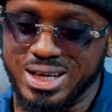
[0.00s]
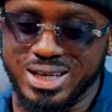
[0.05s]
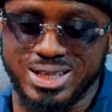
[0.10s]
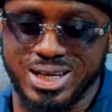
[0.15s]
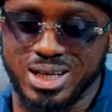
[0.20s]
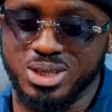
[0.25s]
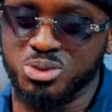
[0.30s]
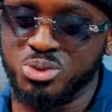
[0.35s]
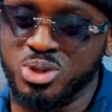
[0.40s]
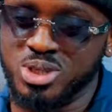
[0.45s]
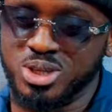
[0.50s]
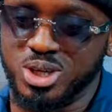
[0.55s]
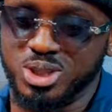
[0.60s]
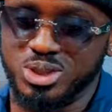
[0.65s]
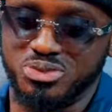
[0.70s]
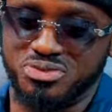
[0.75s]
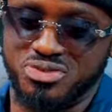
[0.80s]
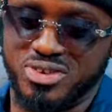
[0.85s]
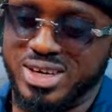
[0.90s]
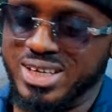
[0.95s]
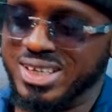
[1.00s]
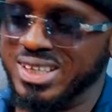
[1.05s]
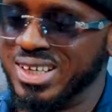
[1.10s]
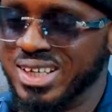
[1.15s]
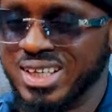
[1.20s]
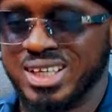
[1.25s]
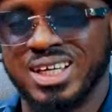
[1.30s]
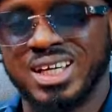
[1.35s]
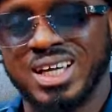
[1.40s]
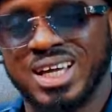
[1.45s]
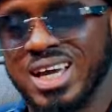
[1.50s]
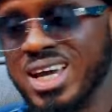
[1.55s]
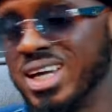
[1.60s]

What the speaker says: Either you win or you fail. Okay.